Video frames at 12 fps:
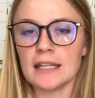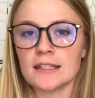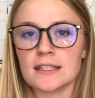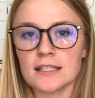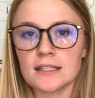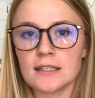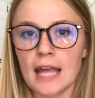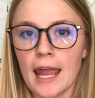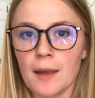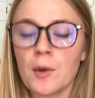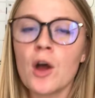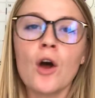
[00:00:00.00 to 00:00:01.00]
is the
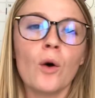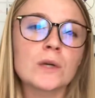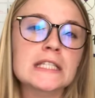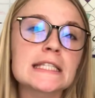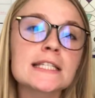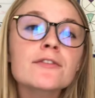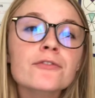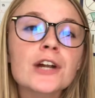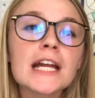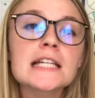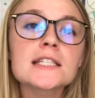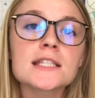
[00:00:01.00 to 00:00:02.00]
same. What's
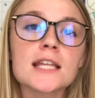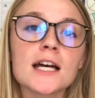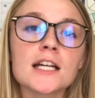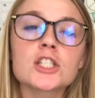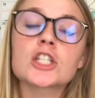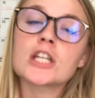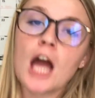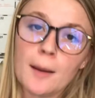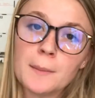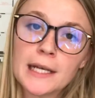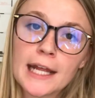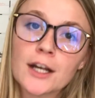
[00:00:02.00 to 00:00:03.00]
different is the
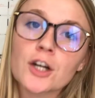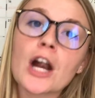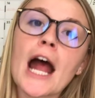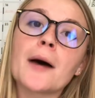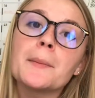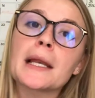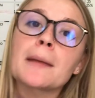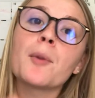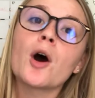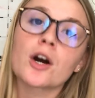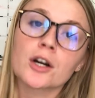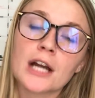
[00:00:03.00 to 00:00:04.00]
denominator, how
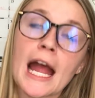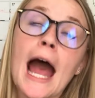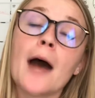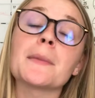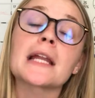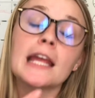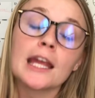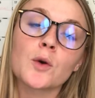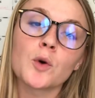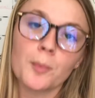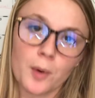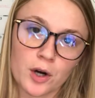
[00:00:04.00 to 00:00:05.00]
many
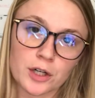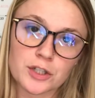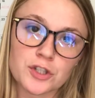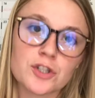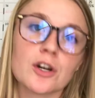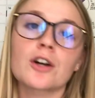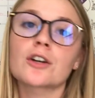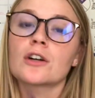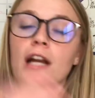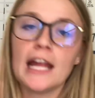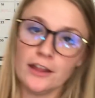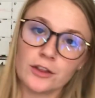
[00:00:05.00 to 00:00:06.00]
equal parts
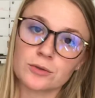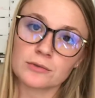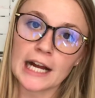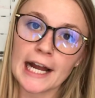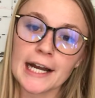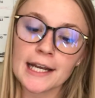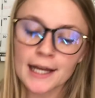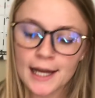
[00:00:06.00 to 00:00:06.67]
are in the ride.